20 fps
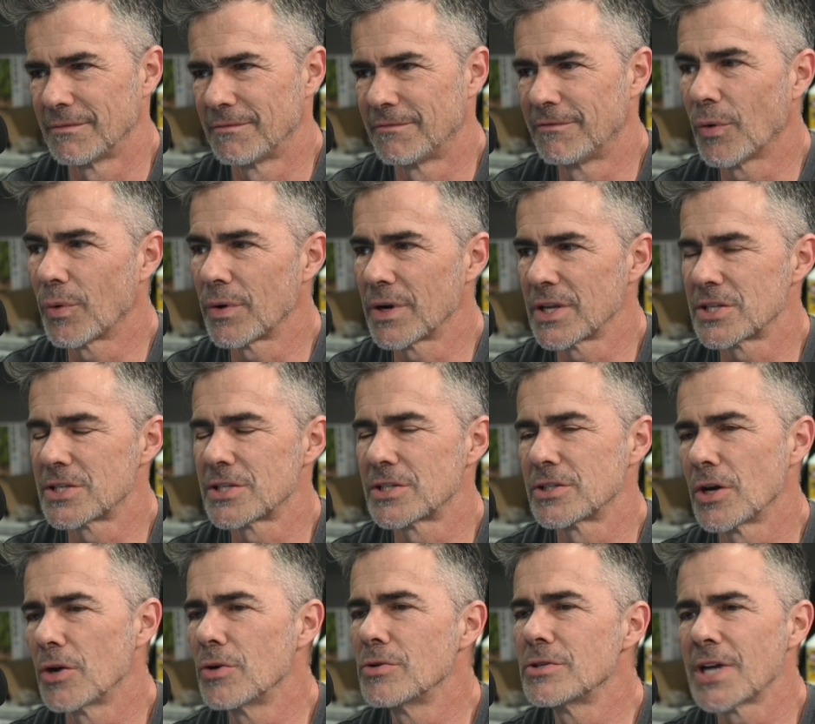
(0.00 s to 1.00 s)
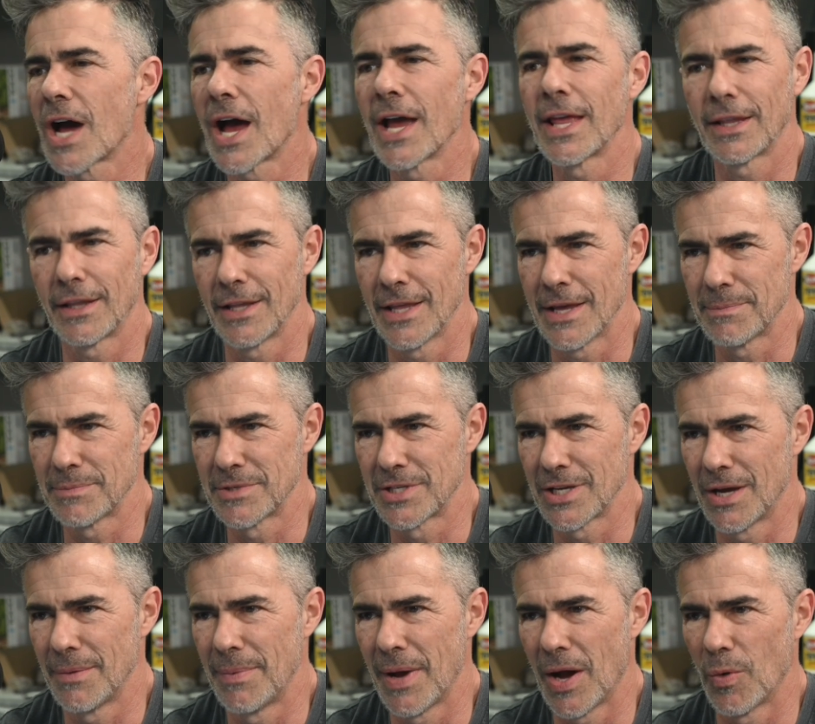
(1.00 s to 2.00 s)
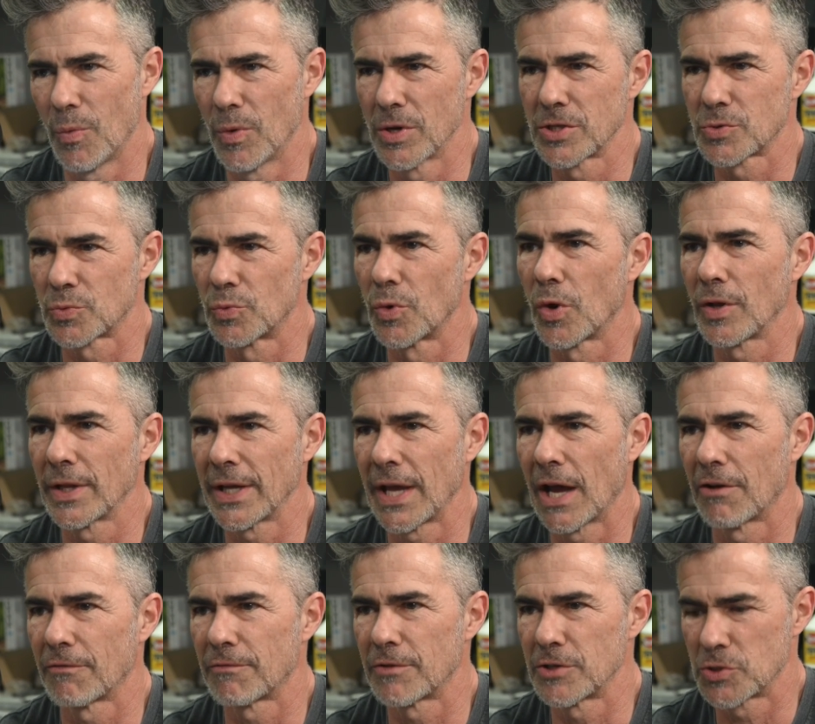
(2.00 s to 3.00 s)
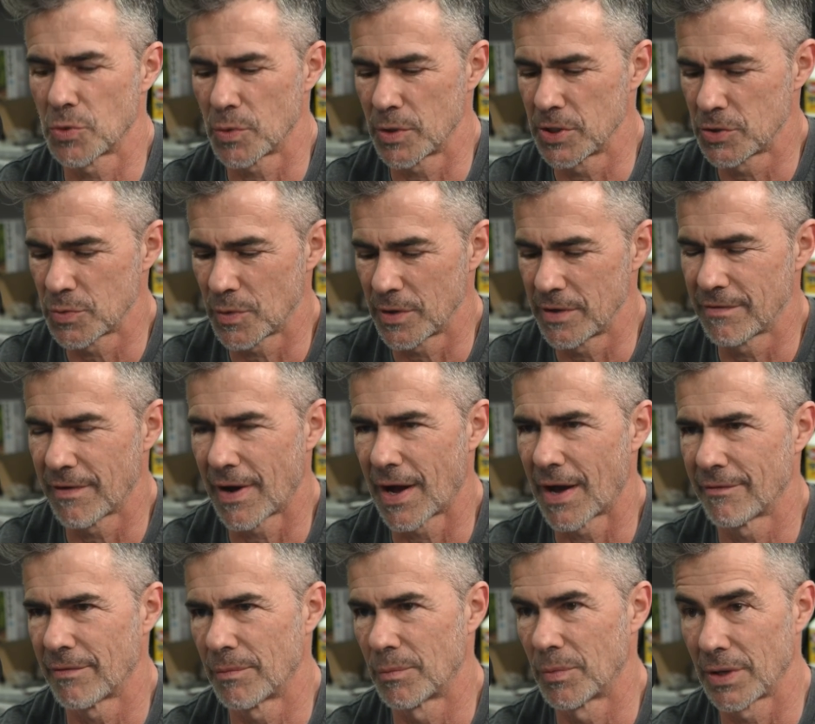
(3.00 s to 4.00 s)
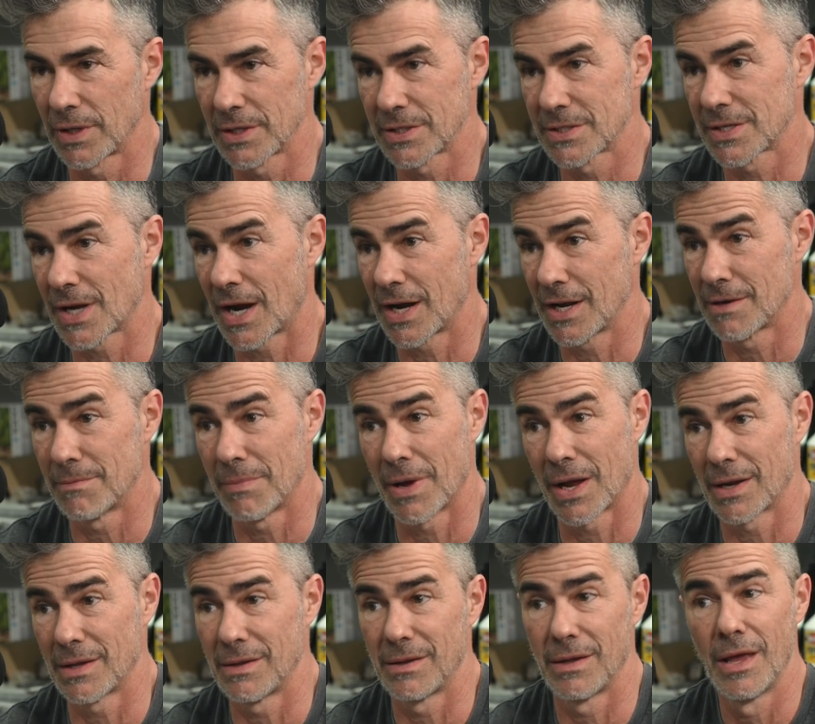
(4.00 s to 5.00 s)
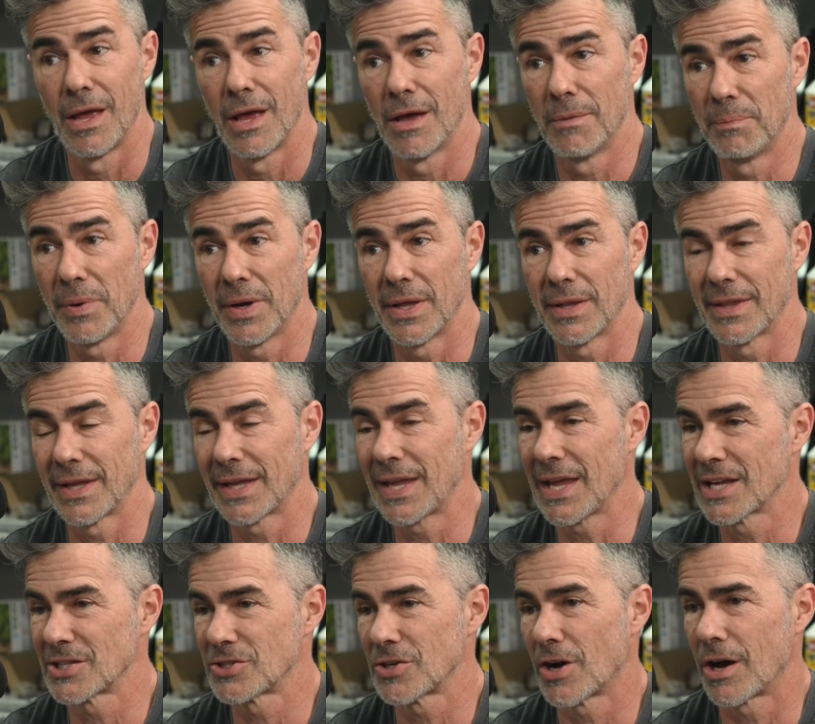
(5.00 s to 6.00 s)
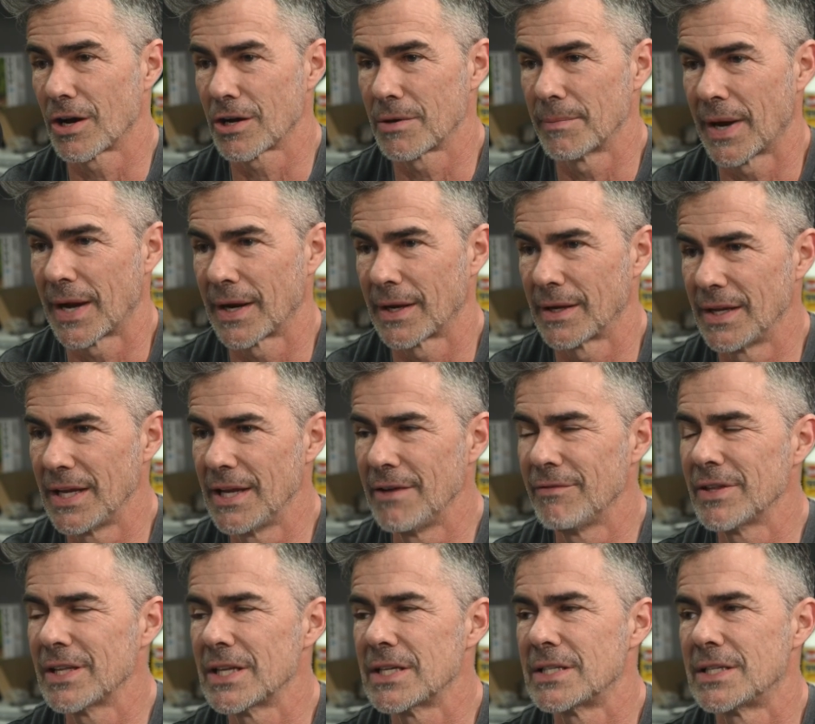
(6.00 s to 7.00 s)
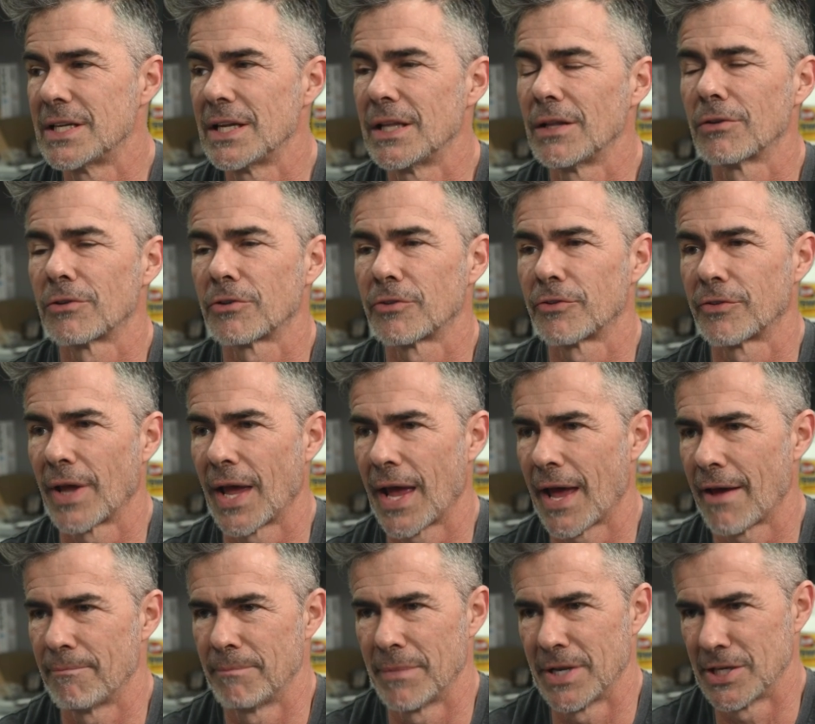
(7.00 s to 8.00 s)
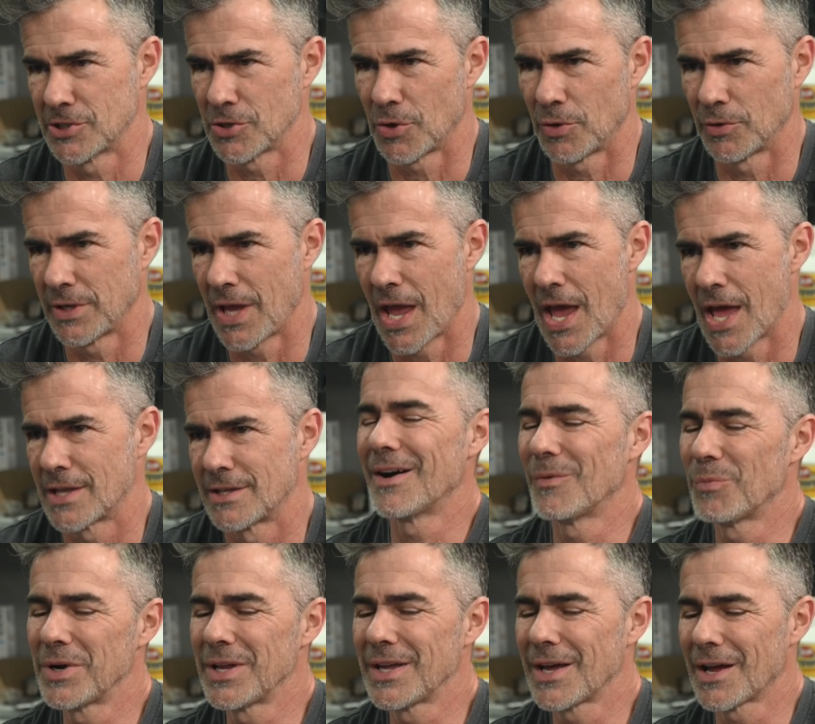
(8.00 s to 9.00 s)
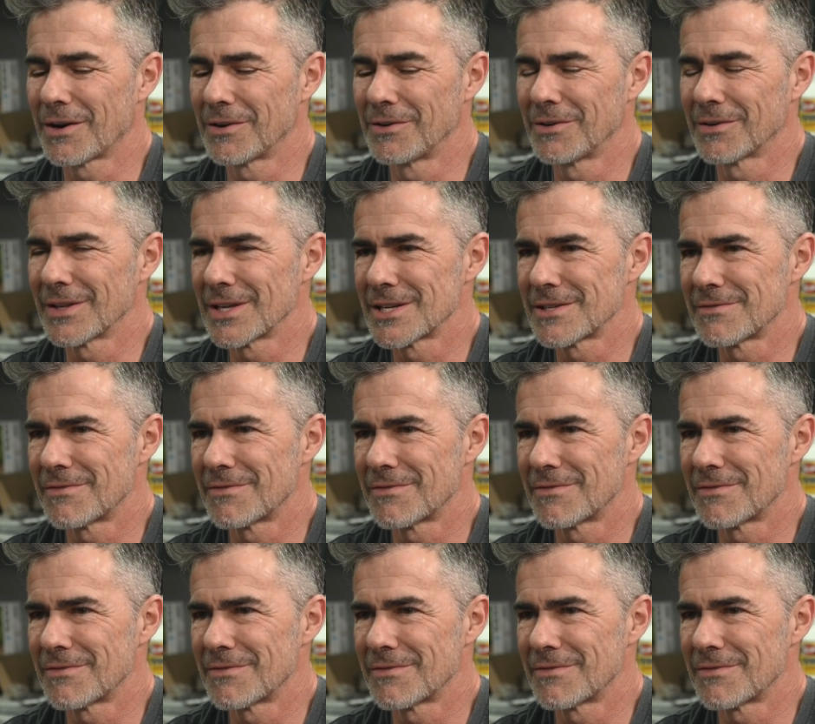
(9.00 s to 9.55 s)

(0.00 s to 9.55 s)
Ford is so tight-lipped about what's rolling out for 2025. I'm really excited about it, but they can't talk about it. Even the dealers haven't been told yet. What do you got on your list